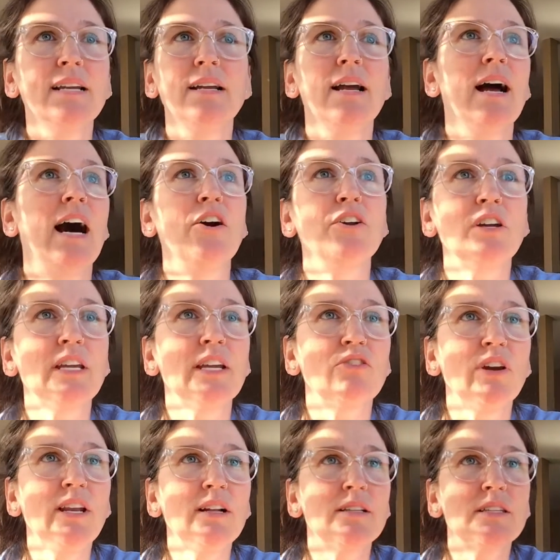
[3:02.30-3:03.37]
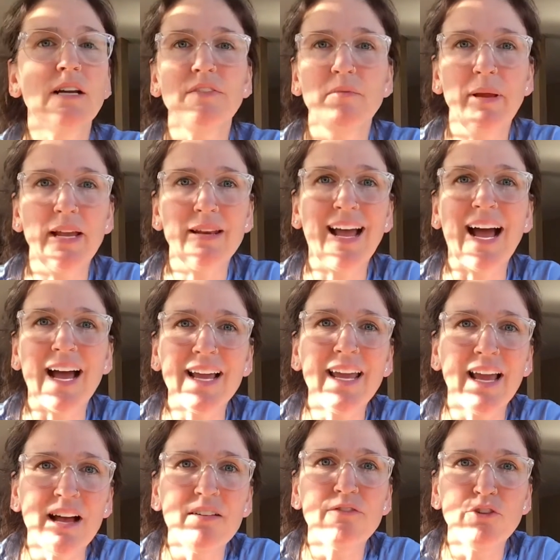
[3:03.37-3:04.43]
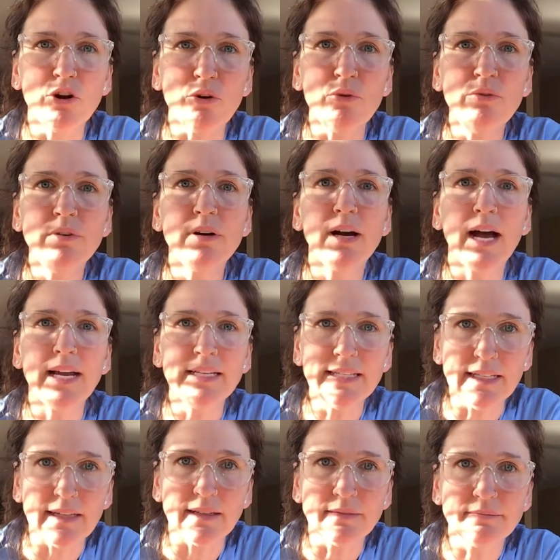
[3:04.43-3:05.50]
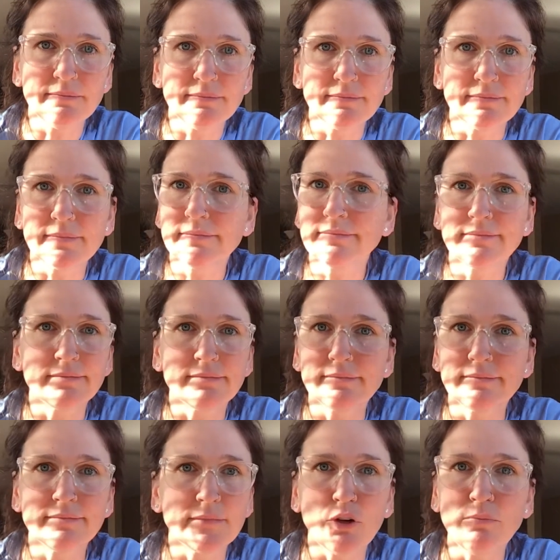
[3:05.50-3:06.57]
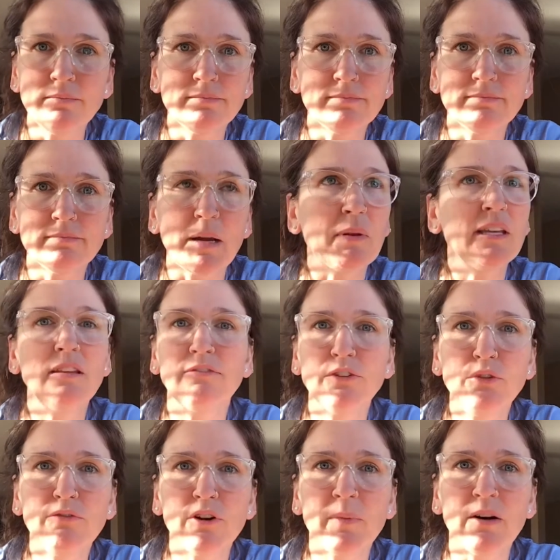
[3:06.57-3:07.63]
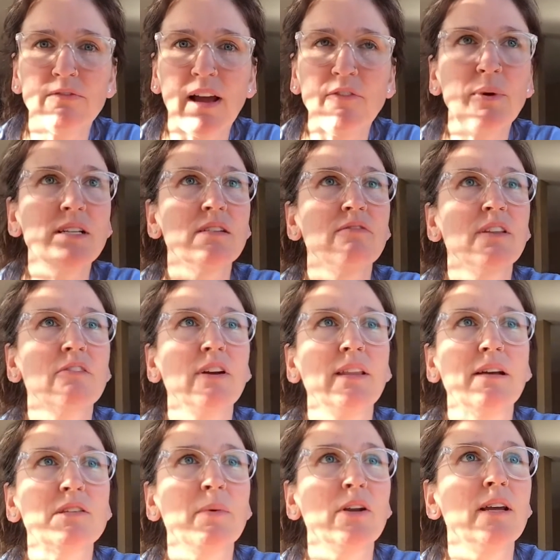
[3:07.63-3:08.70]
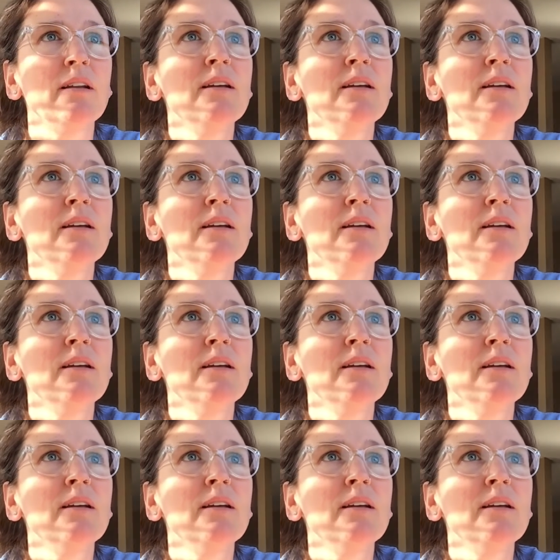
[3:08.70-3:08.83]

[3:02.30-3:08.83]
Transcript: How you're going to get graded on stuff in band, I have no idea. Nope. I played the flute for about 5 weeks in 5th grade and that was about it.